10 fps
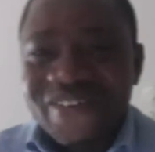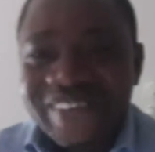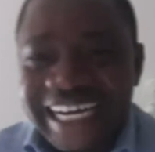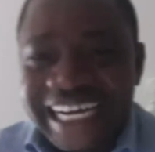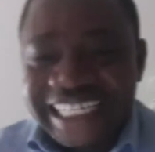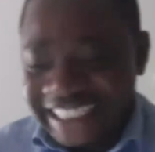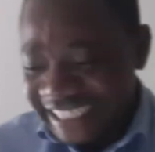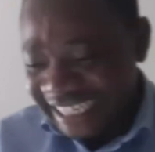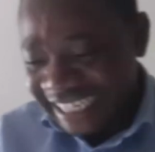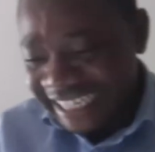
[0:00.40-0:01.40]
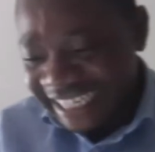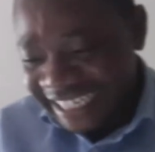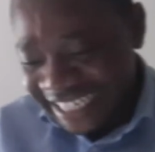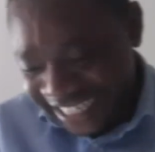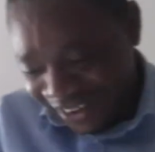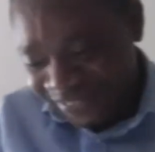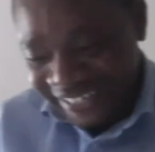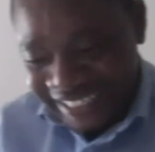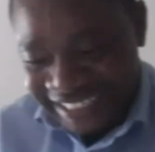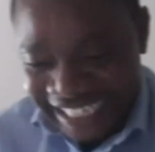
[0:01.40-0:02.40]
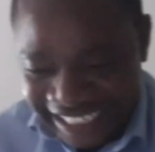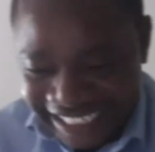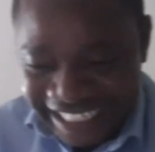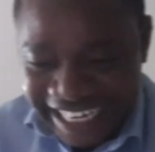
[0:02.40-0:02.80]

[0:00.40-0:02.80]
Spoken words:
my days. I'm just checking